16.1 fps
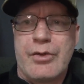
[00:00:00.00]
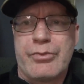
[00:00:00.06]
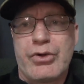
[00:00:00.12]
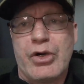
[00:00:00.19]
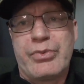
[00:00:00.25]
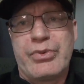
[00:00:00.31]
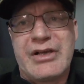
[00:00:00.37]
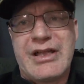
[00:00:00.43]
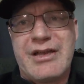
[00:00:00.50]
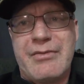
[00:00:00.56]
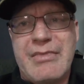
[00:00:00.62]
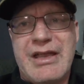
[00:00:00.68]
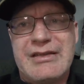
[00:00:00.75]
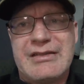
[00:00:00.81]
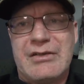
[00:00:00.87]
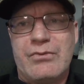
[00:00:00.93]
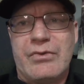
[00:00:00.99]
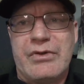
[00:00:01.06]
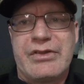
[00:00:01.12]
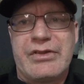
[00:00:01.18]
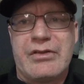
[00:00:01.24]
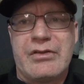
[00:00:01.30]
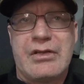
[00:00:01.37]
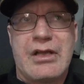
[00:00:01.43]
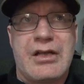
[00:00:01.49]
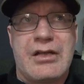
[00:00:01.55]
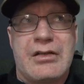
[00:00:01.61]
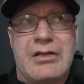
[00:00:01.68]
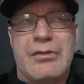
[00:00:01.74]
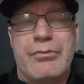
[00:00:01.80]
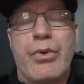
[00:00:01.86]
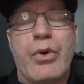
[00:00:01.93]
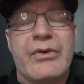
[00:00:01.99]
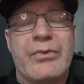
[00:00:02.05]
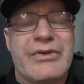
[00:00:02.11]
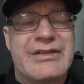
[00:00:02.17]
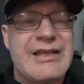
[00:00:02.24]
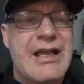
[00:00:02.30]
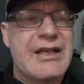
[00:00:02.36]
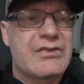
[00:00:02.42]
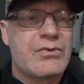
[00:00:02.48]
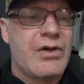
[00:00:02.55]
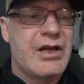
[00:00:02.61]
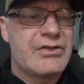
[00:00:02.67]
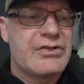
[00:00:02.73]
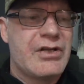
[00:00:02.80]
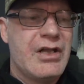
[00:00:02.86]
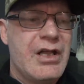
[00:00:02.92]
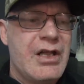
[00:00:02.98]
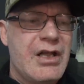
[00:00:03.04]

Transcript: appropriate and amazing with, uh, important with Sasquatch